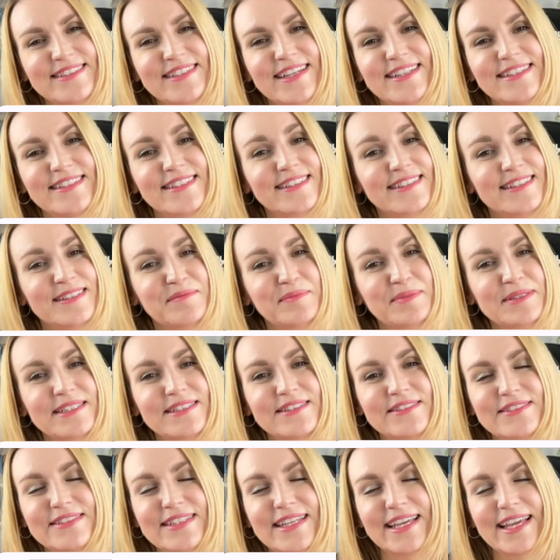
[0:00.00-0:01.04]
Until then, please
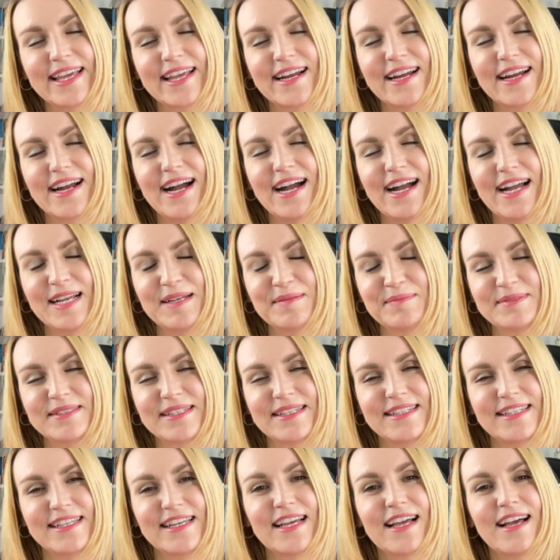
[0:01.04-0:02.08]
do take care. I am
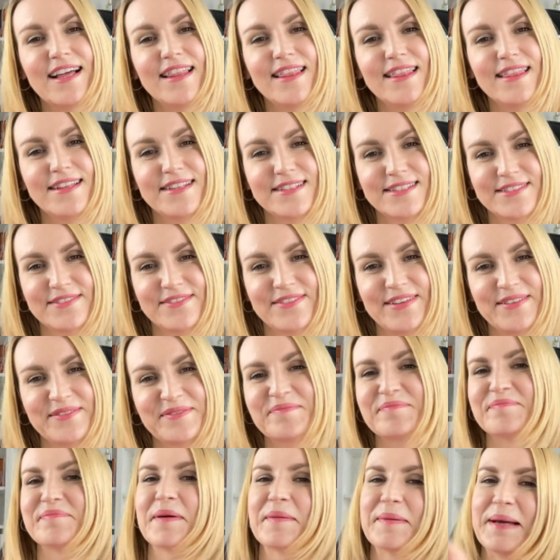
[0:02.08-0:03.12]
sending lots of love.
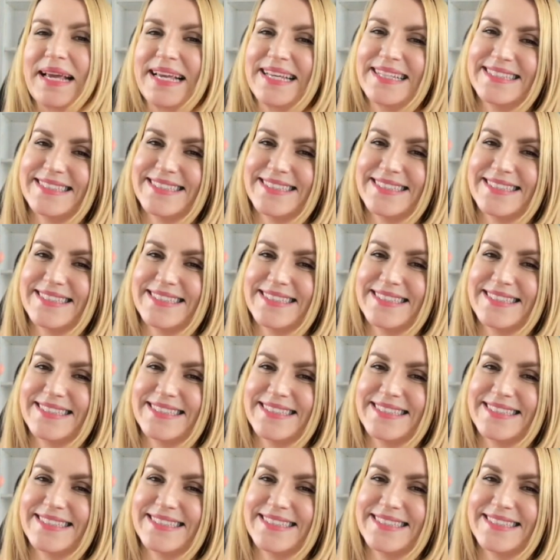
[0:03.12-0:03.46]
Bye-bye.